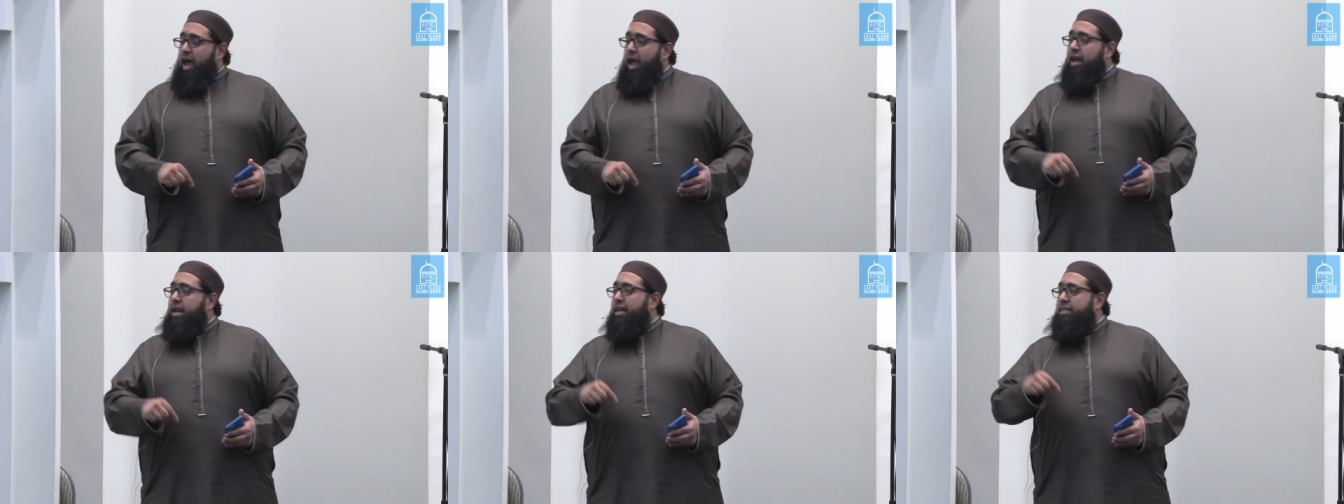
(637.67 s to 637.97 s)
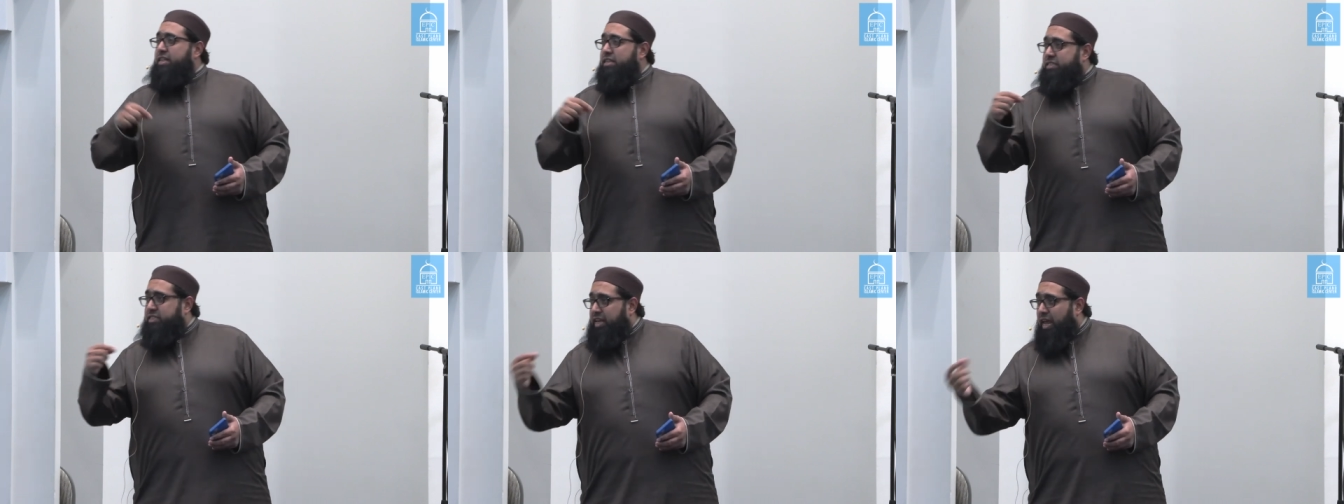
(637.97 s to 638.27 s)
and
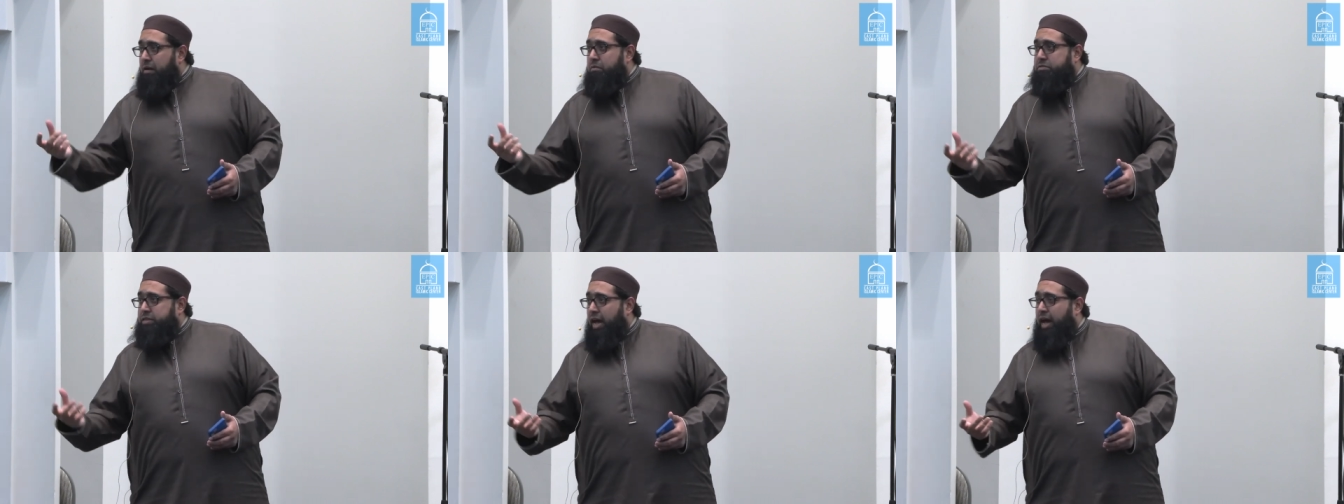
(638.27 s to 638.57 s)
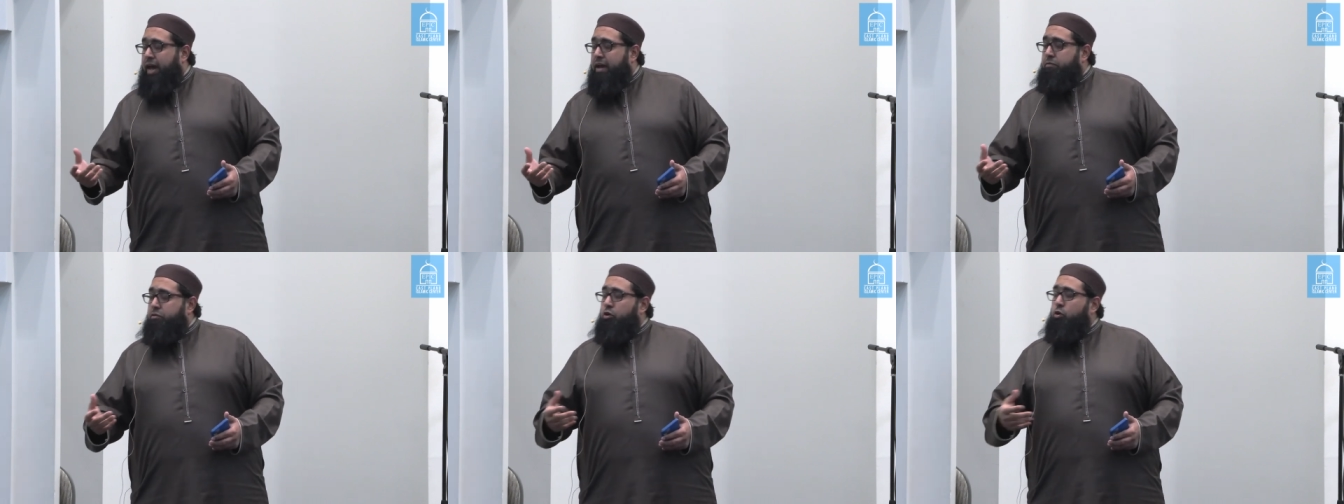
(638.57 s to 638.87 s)
at the same
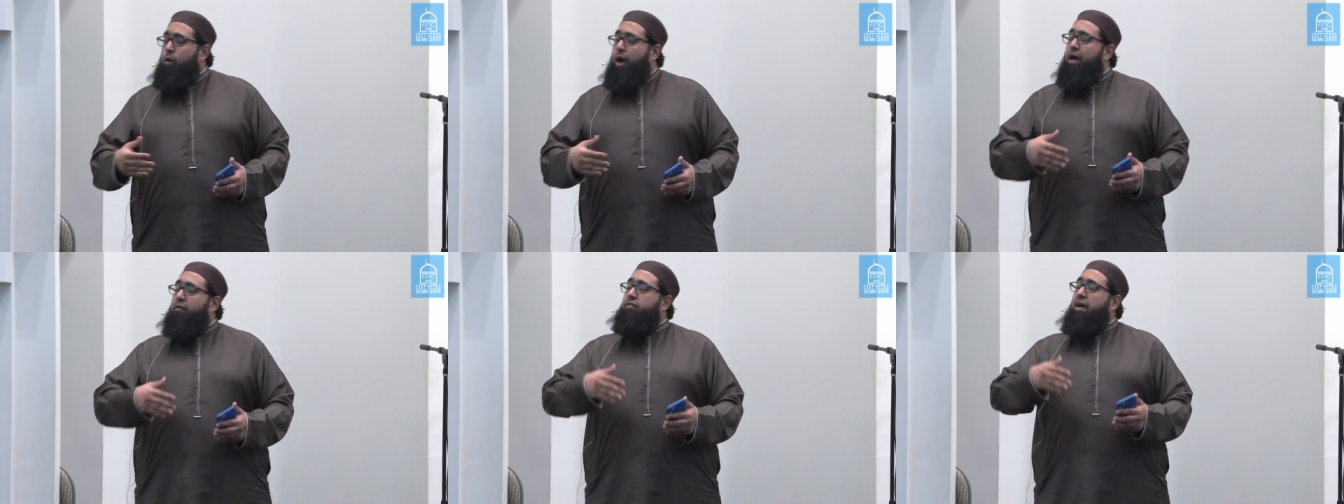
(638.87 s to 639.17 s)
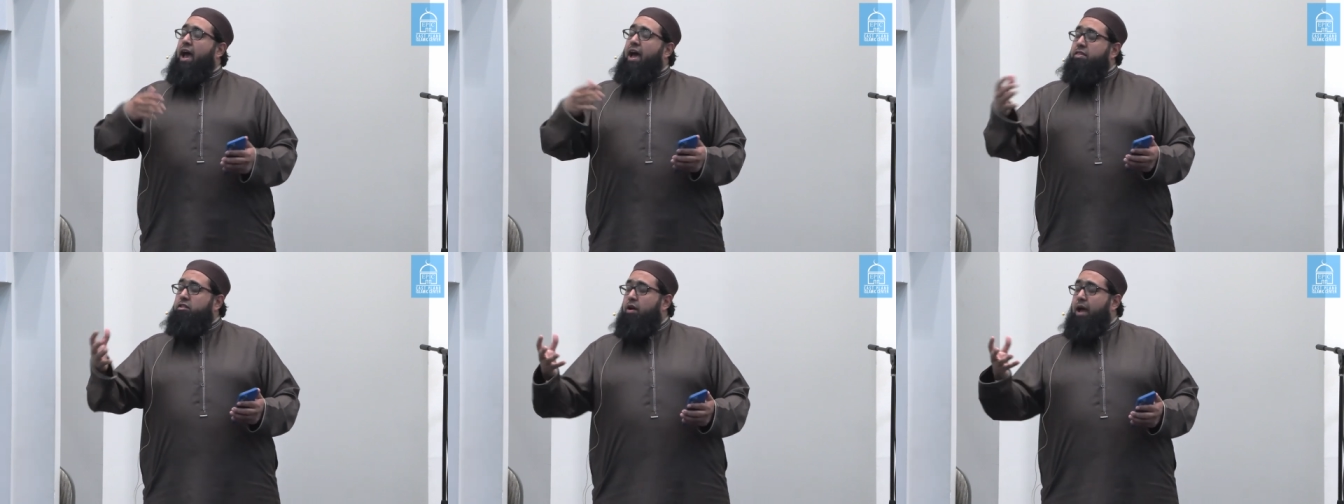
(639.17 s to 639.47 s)
time you have
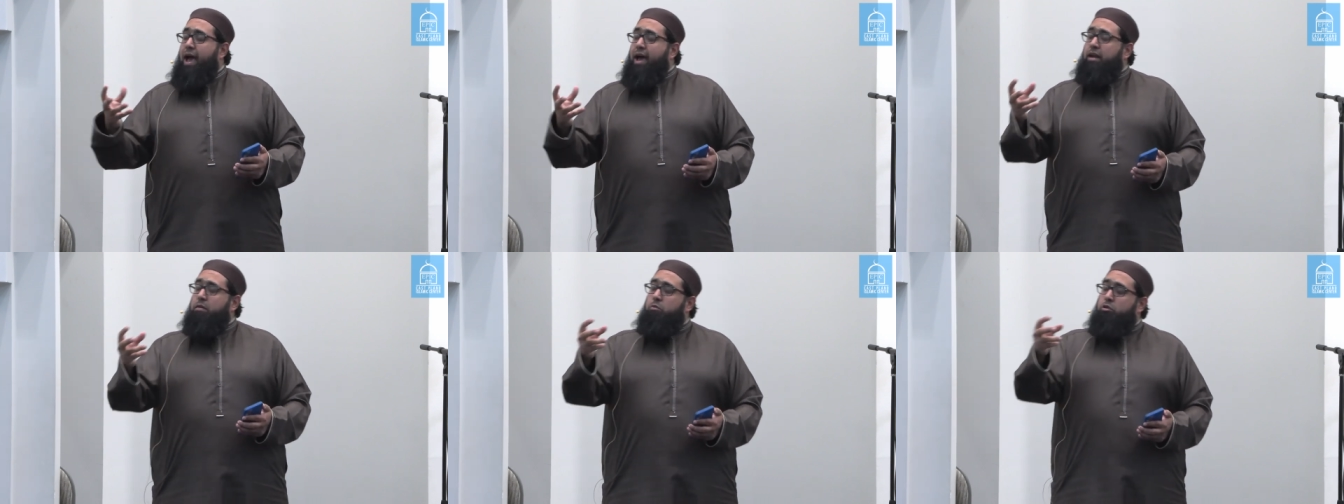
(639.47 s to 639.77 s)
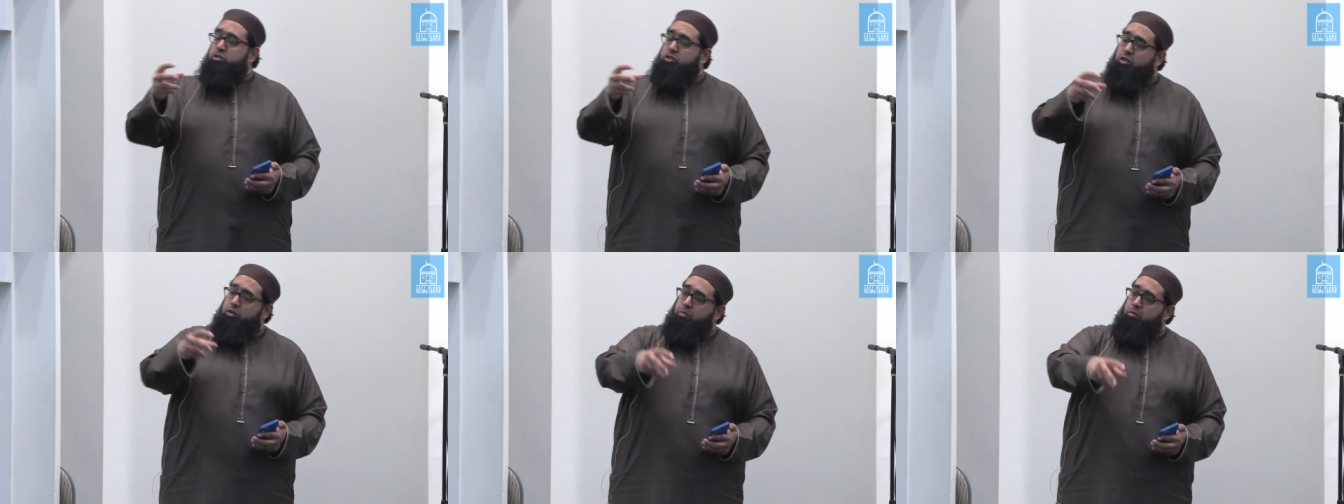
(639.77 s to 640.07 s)
other
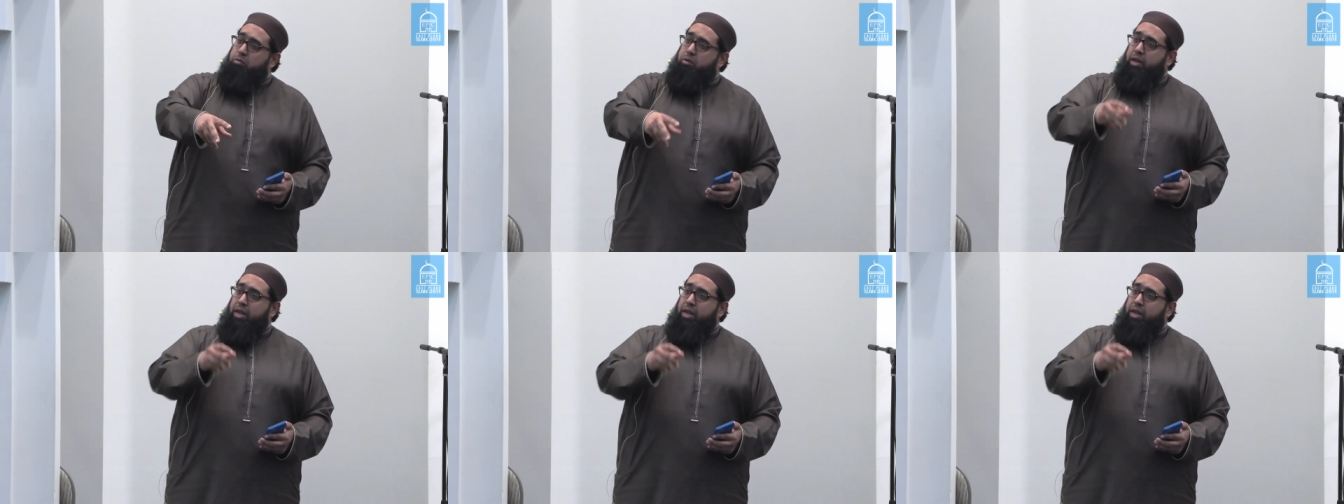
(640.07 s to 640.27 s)
animals